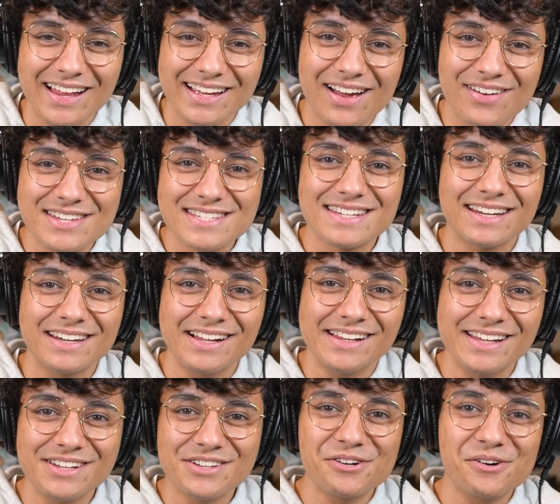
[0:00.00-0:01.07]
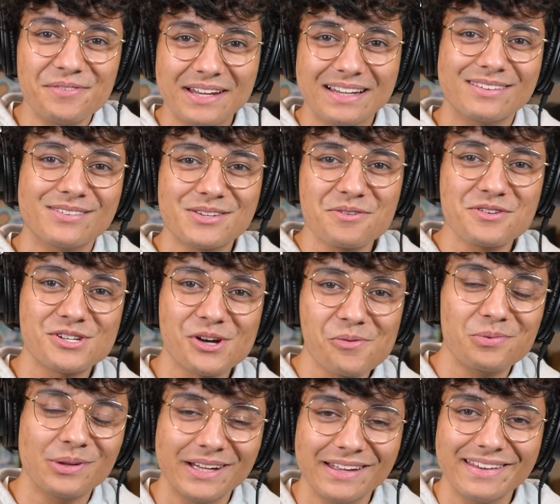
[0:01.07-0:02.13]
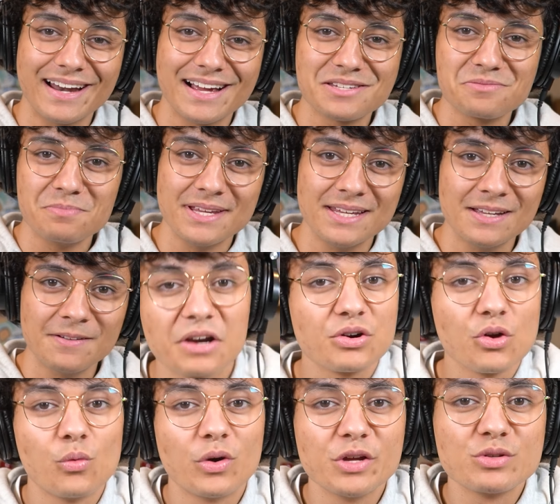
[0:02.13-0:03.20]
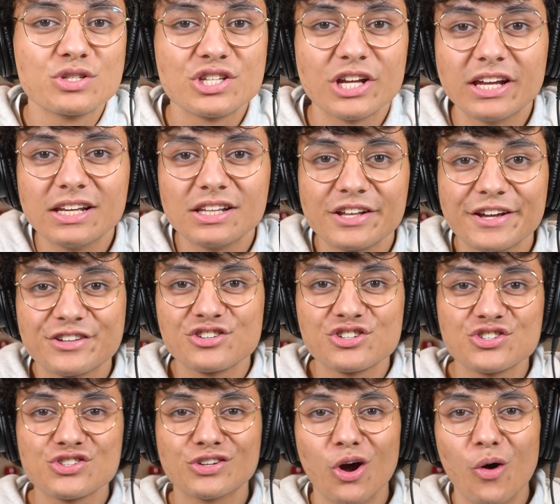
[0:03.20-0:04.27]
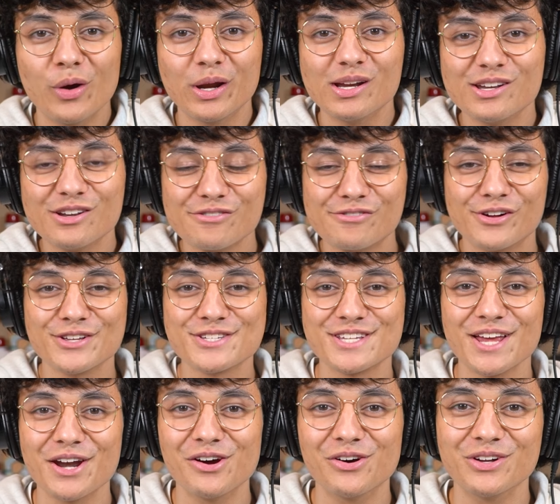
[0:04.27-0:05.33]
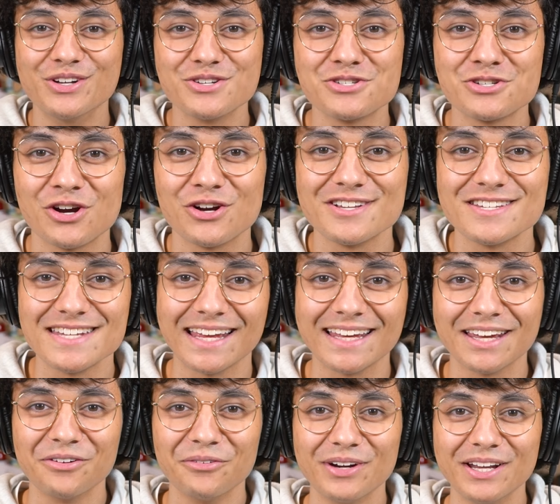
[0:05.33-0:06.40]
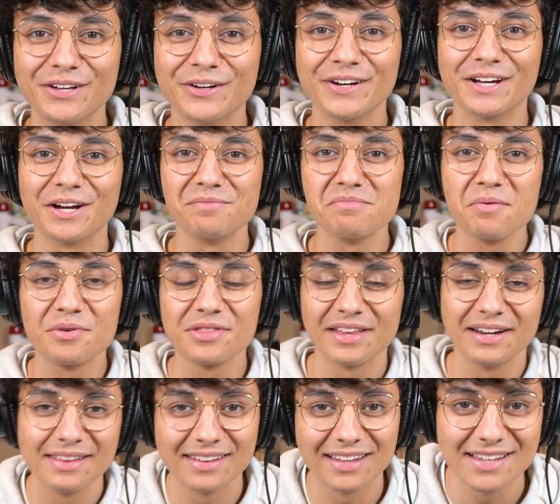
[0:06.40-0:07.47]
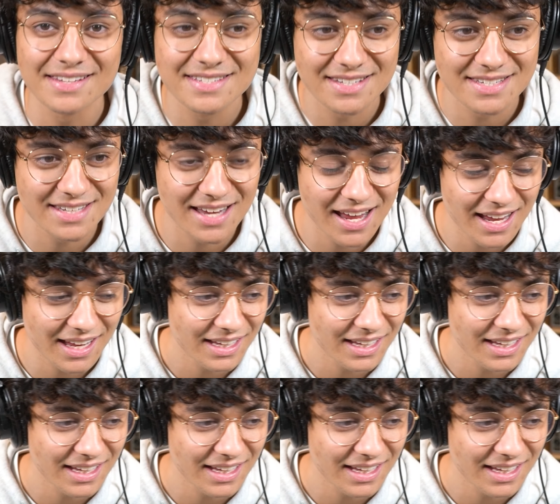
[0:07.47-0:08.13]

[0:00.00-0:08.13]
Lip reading: I think I was signaling to him to start playing the next beat. I don't know what he was thinking, like just going into falsetto and just start singing when he couldn't come up with anything else to say.